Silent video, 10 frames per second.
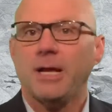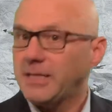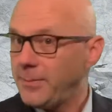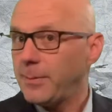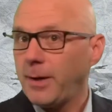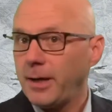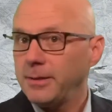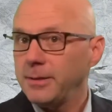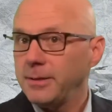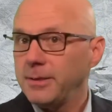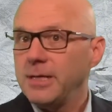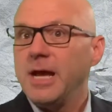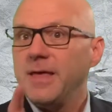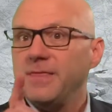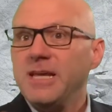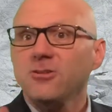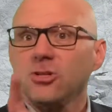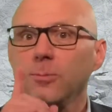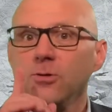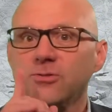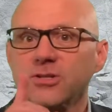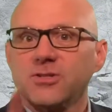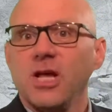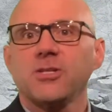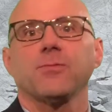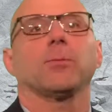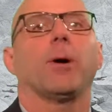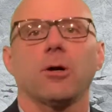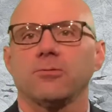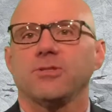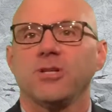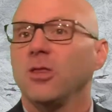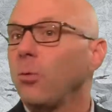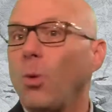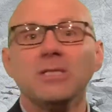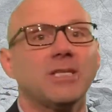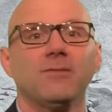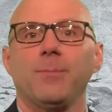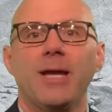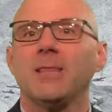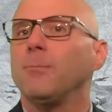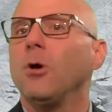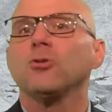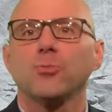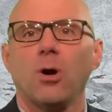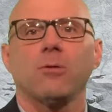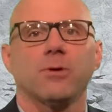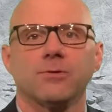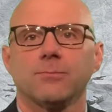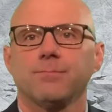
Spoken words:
And keep in mind, these are the most successful democracies, the ones that have made the most progress.